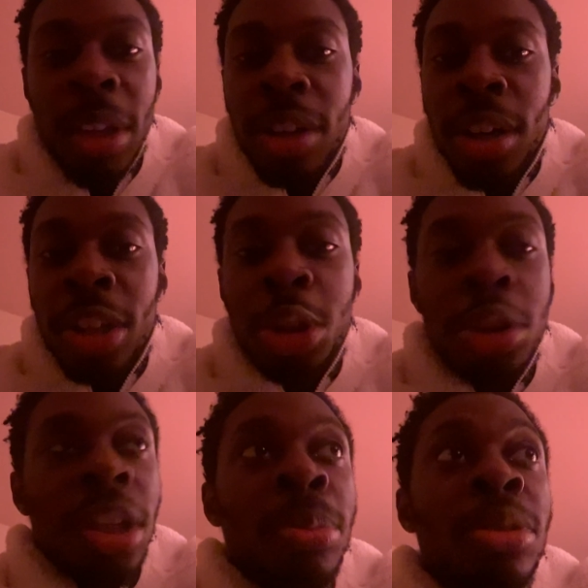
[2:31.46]
across
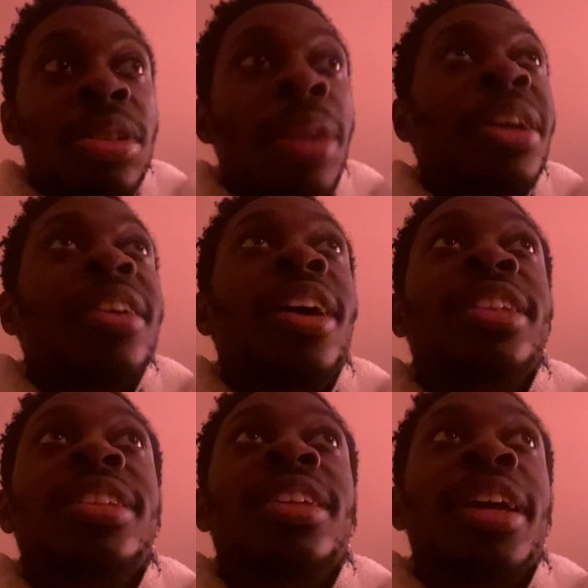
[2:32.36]
trouble, coming
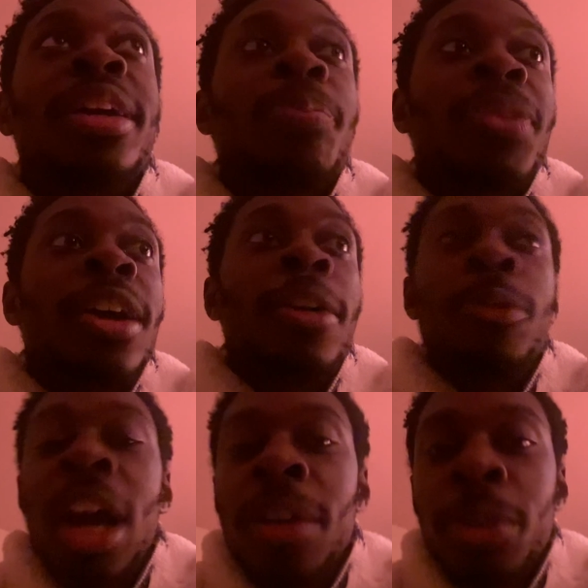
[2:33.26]
across like a
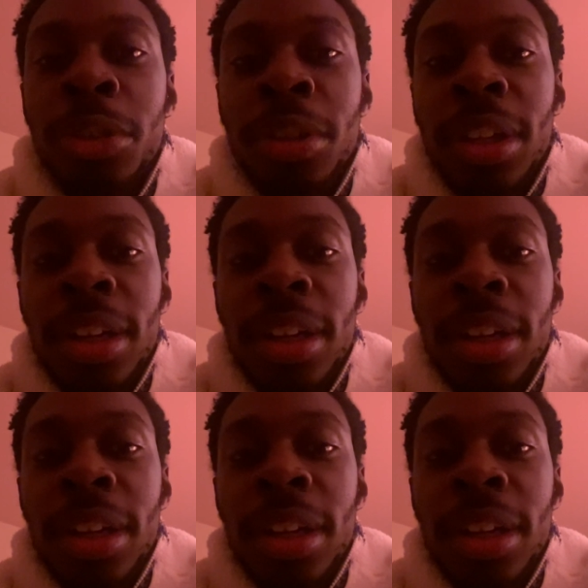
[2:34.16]
rival,